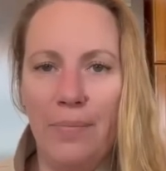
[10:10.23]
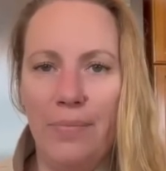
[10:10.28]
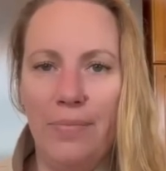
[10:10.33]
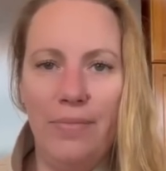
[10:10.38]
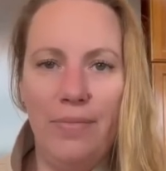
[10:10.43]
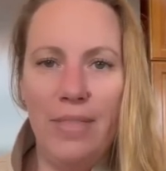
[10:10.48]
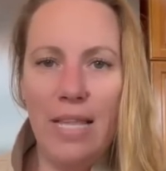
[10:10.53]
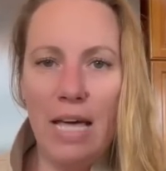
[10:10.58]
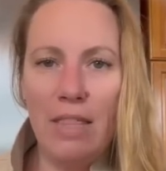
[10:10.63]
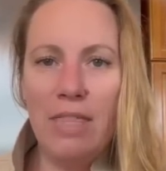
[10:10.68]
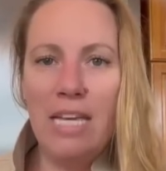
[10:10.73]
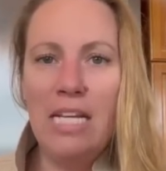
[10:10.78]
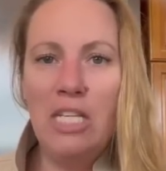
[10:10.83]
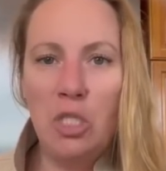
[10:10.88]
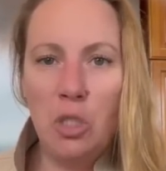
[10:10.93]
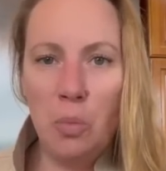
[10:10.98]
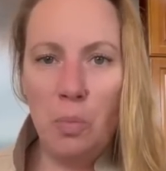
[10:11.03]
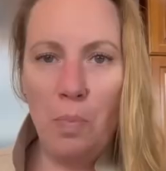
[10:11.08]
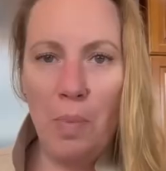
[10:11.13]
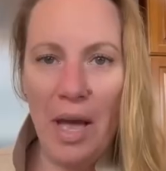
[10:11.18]
nothing
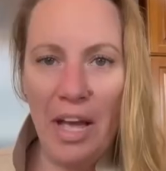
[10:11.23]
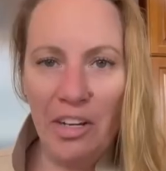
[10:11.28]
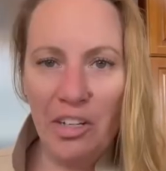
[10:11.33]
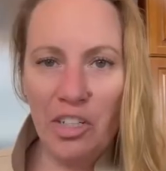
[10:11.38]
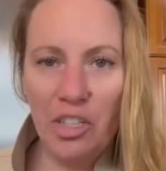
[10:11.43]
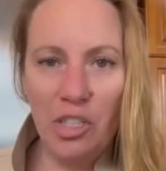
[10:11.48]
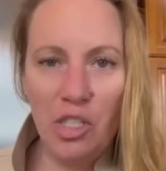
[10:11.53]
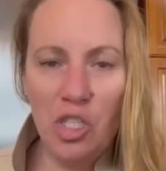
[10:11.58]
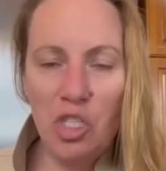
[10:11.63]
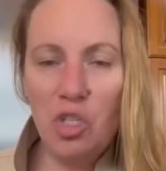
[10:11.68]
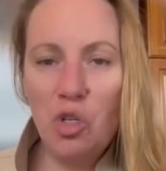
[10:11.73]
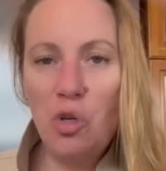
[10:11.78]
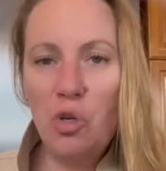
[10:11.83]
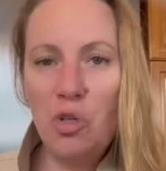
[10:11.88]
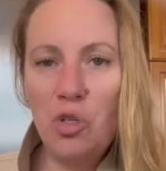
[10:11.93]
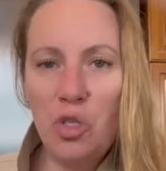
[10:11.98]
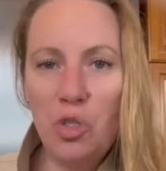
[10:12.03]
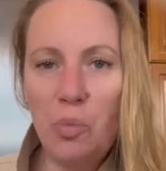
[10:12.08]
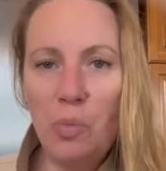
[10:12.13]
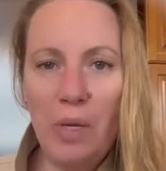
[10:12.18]
special, so
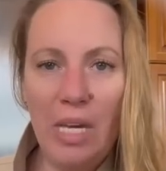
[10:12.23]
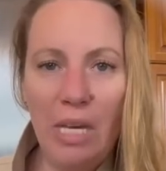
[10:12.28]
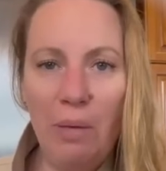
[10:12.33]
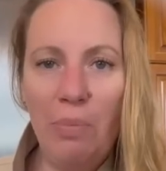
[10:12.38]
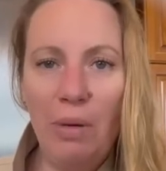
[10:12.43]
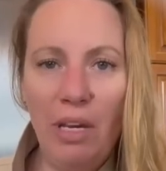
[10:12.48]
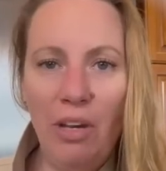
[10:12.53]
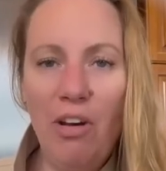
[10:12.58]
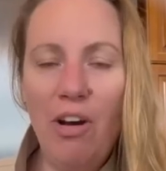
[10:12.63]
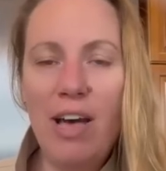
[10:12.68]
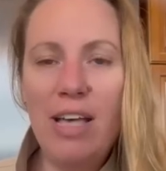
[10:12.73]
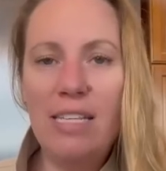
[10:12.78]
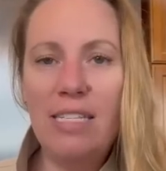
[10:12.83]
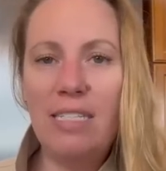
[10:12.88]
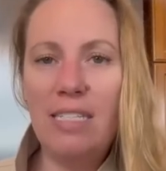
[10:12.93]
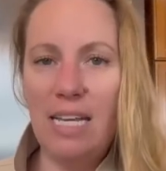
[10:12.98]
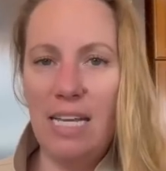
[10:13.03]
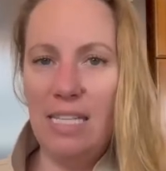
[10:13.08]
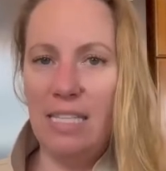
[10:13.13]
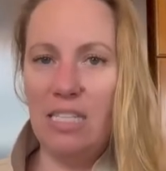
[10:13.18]
to speak,
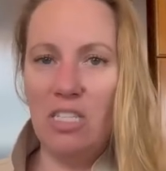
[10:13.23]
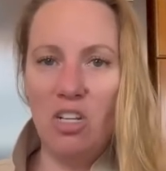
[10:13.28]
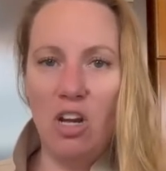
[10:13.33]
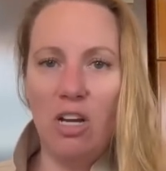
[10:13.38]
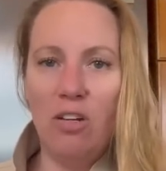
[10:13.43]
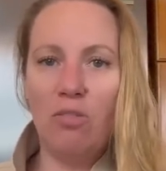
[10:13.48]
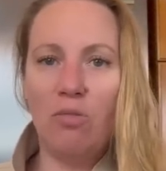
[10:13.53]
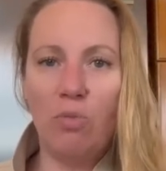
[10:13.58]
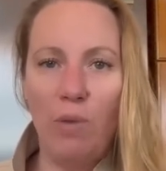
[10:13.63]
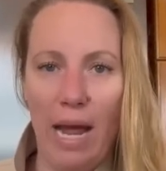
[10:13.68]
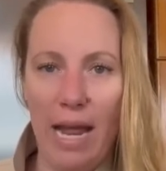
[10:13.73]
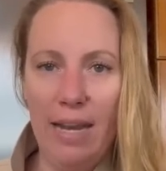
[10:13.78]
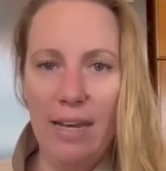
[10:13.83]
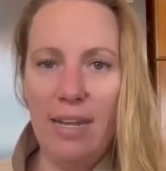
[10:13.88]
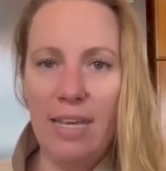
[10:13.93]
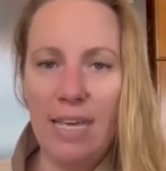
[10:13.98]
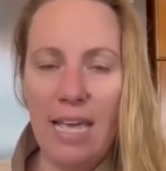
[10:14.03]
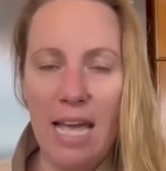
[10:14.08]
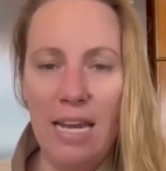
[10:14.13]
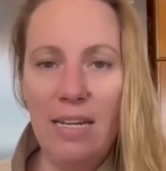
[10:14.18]
because it's not
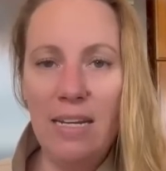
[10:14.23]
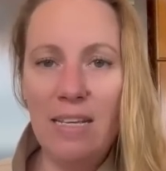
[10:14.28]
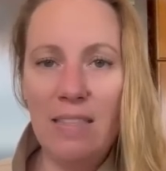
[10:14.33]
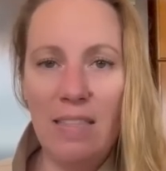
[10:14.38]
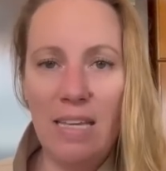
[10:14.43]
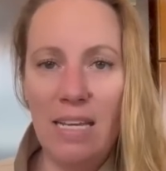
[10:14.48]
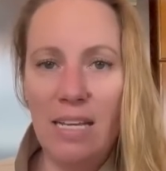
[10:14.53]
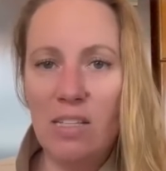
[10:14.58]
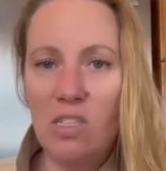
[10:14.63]
threatening anything.